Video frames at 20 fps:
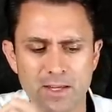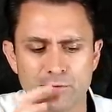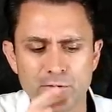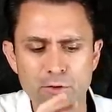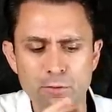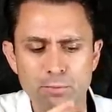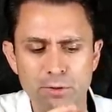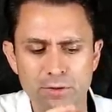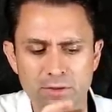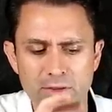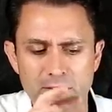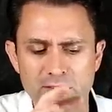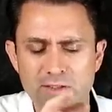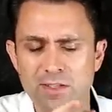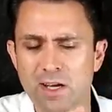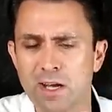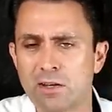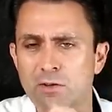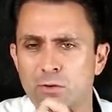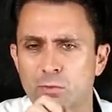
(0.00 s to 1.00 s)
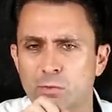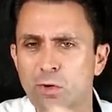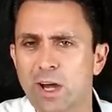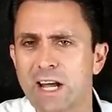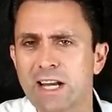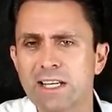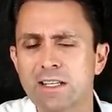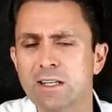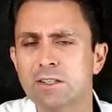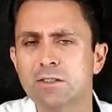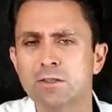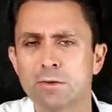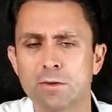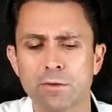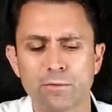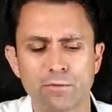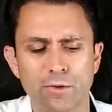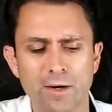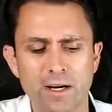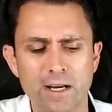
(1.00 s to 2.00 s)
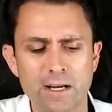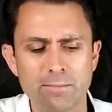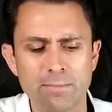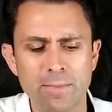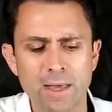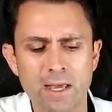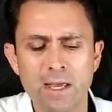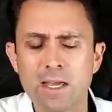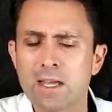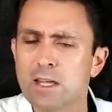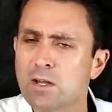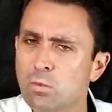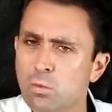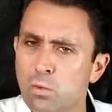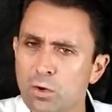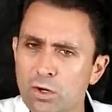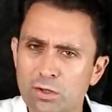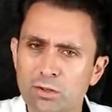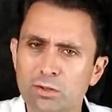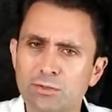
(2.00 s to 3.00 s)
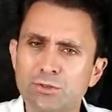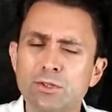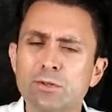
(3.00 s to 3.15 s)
if you put the sun right into the frame, it will